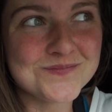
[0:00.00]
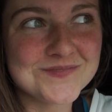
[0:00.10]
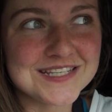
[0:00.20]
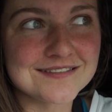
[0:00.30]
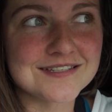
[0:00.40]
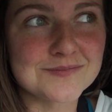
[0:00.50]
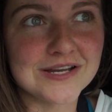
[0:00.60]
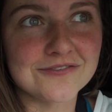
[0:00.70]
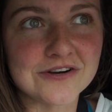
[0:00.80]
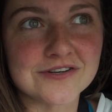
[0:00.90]
this is
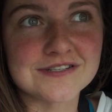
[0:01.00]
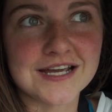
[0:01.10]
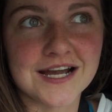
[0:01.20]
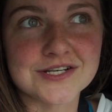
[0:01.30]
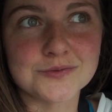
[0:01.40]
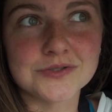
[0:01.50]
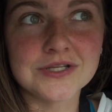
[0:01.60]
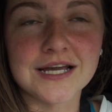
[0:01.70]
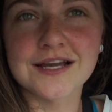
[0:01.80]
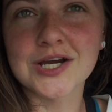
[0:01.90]
my first actual
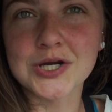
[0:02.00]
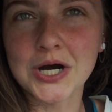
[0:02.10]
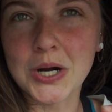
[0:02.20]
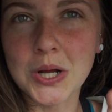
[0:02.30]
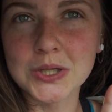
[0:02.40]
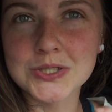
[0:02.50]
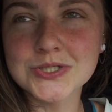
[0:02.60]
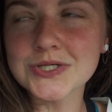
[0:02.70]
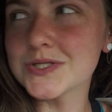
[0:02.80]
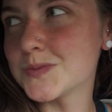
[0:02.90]
like
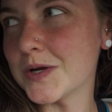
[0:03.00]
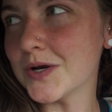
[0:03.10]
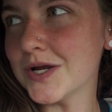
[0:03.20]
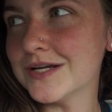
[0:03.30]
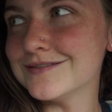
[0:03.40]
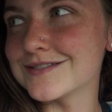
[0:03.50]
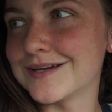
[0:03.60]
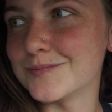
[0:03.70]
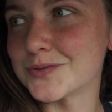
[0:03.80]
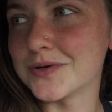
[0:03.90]
college experience,
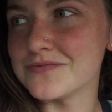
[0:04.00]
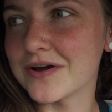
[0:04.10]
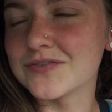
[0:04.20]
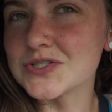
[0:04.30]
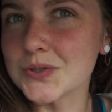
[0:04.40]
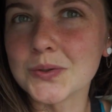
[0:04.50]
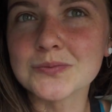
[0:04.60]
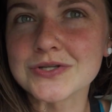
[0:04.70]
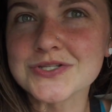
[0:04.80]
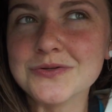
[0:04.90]
and I'm twenty-five years
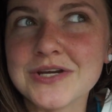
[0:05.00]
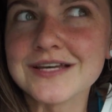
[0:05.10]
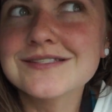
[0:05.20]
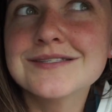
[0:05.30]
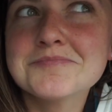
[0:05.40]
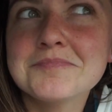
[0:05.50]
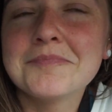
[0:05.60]
old with two kids.